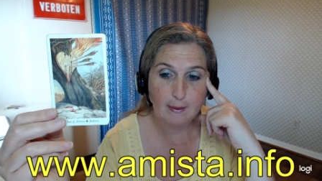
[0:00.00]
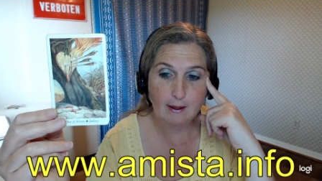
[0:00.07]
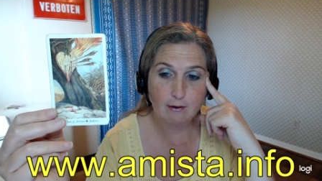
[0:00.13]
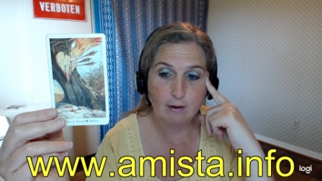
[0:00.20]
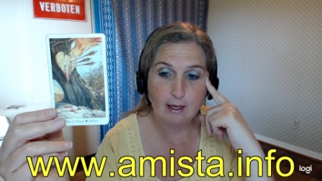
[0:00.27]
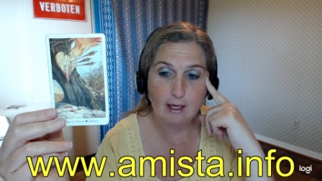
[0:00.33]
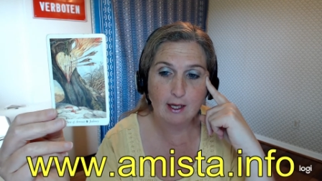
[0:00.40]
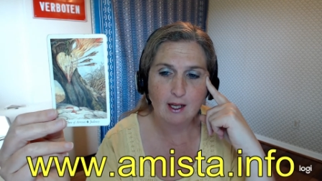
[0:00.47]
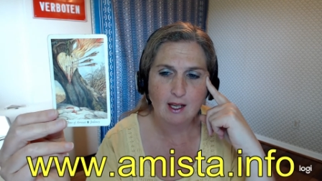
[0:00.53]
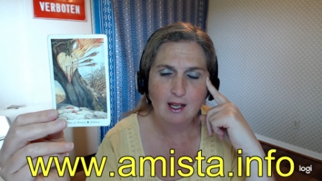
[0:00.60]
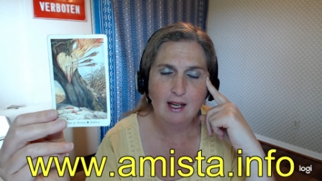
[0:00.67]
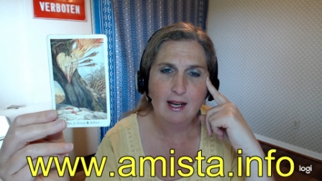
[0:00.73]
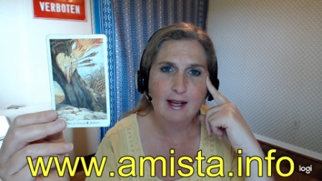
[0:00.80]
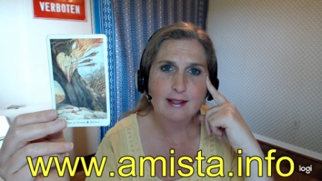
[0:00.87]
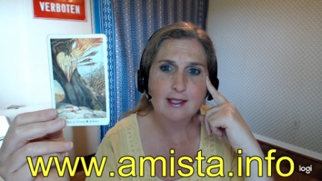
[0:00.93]
All right.
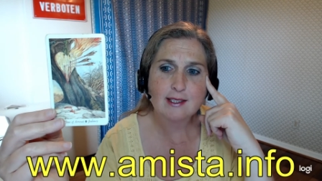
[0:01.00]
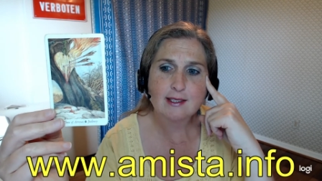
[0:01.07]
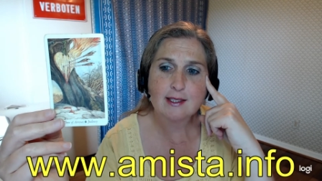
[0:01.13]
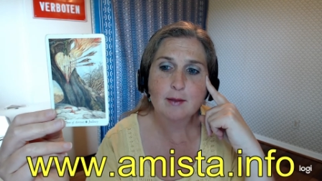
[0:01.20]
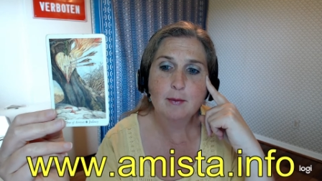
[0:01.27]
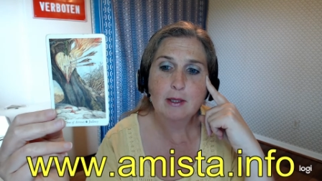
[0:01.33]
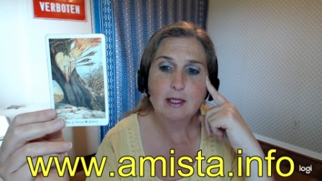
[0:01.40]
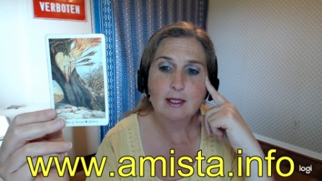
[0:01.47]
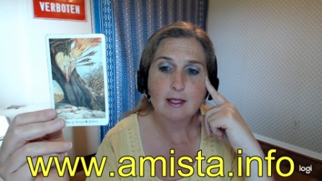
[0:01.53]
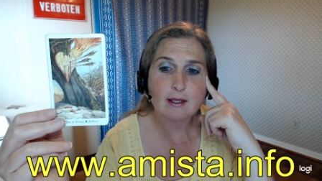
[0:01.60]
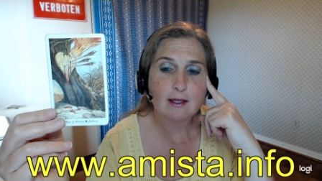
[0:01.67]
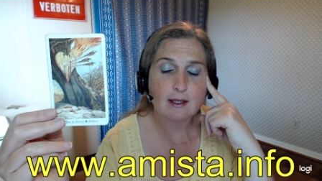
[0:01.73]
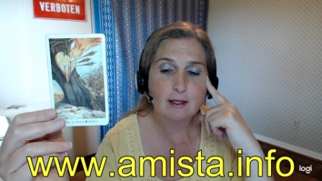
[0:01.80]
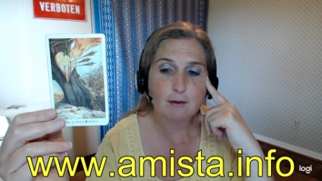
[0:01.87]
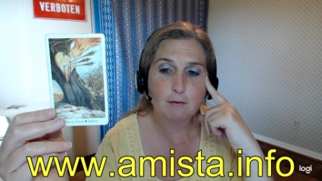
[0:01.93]
And this can be
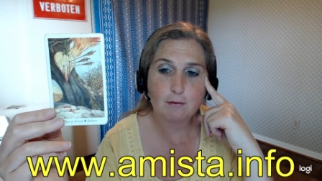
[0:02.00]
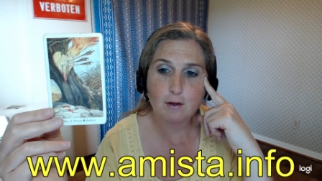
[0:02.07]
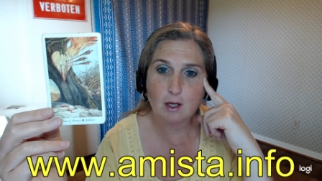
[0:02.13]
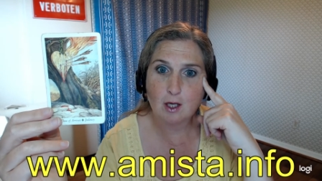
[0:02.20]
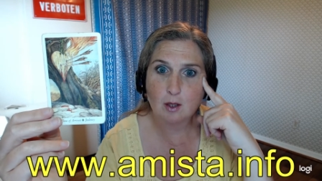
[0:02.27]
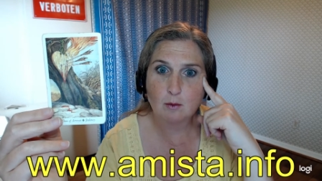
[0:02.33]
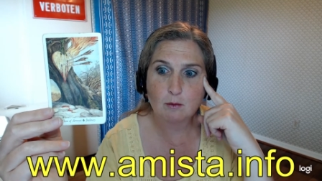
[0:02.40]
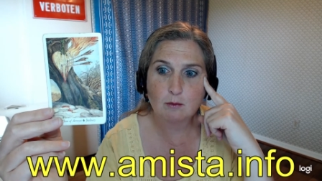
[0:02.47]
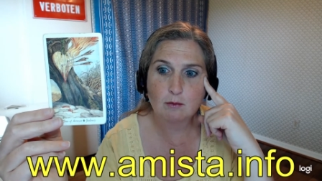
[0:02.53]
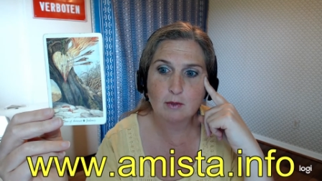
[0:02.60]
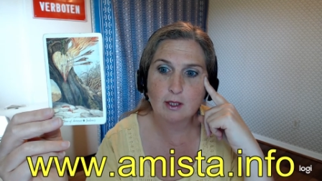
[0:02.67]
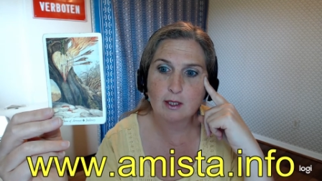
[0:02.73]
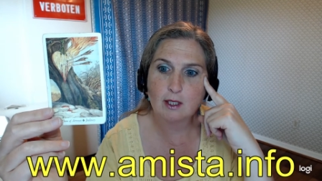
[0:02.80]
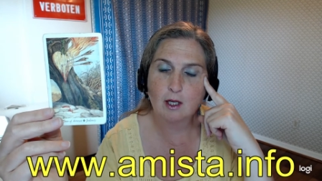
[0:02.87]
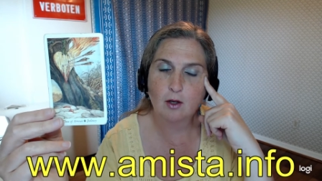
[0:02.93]
anything from,
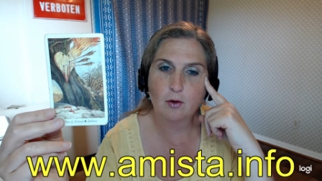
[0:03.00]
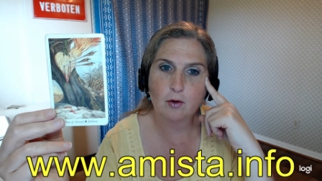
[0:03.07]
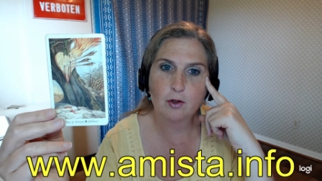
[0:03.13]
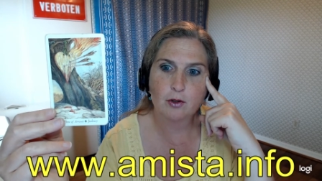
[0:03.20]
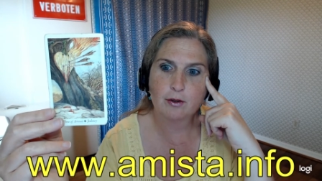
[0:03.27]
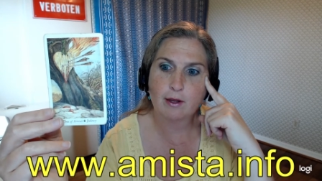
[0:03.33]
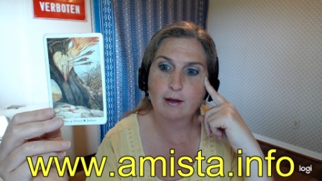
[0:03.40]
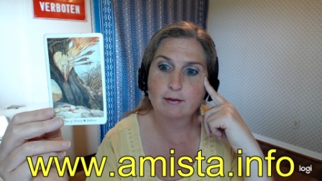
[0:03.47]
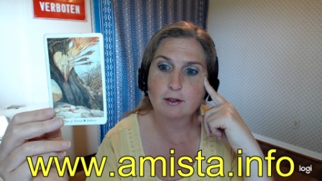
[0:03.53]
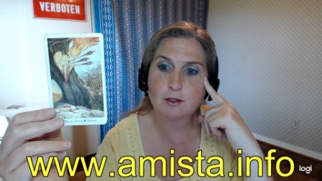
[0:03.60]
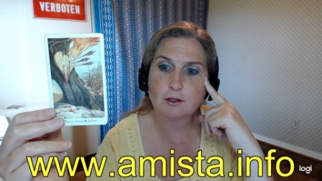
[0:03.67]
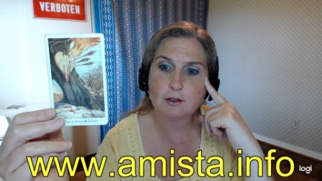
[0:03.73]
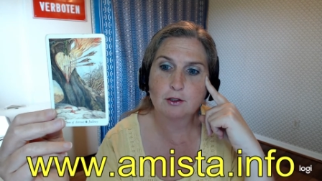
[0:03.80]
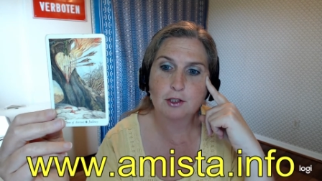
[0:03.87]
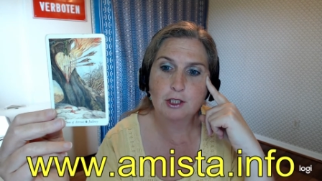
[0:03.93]
you know, your
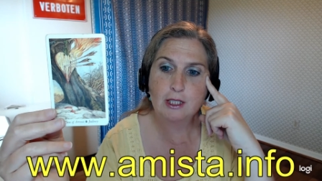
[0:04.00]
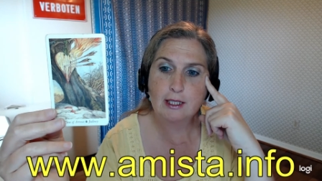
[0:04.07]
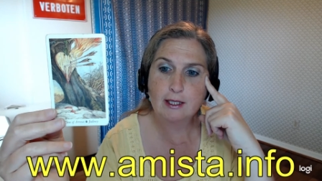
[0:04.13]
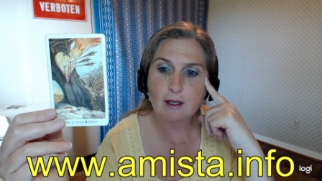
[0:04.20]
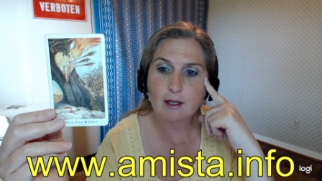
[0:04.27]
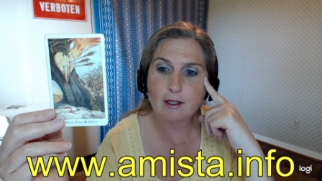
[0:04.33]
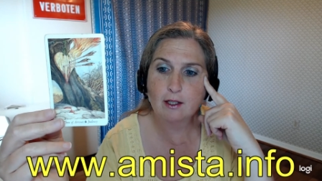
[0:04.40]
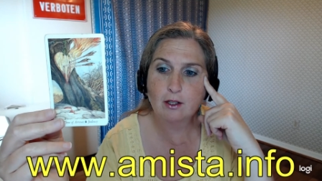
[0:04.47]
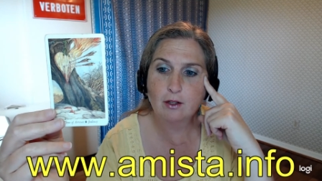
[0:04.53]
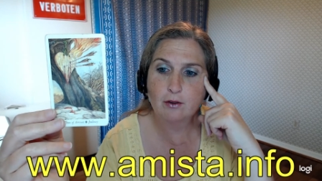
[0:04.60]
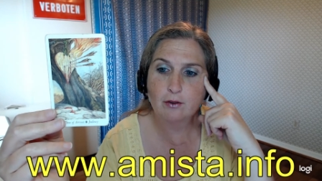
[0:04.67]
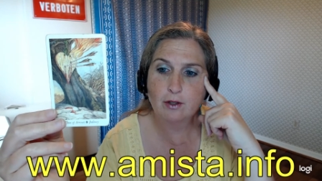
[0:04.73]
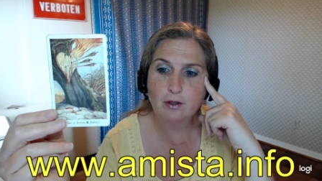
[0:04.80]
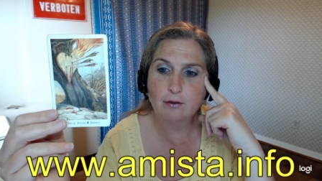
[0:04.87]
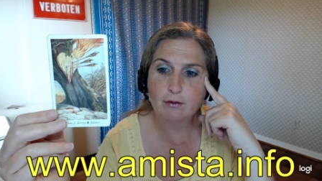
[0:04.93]
lover cheating on you
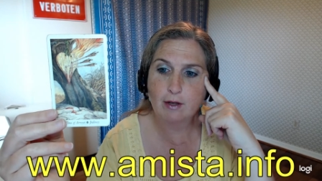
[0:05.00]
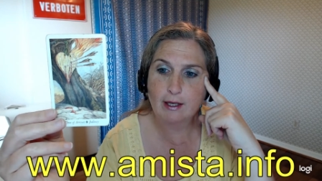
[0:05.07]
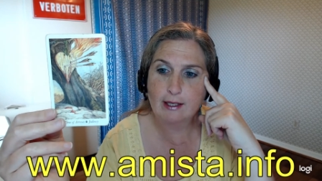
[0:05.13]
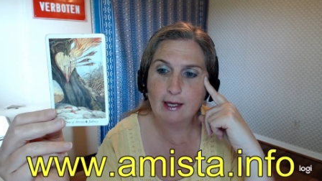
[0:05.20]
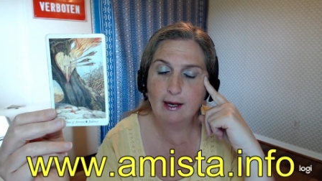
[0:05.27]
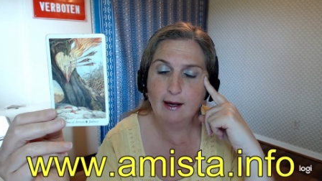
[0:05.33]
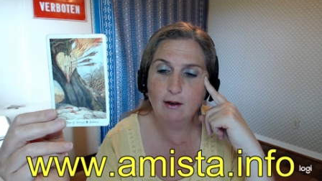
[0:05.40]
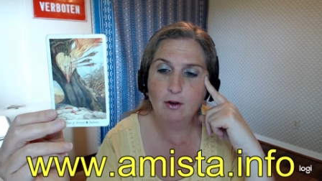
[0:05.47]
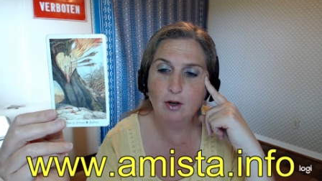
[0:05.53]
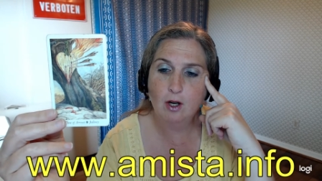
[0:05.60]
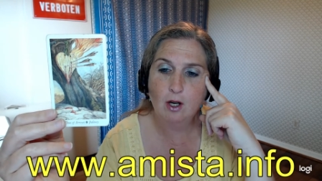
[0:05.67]
and you find out,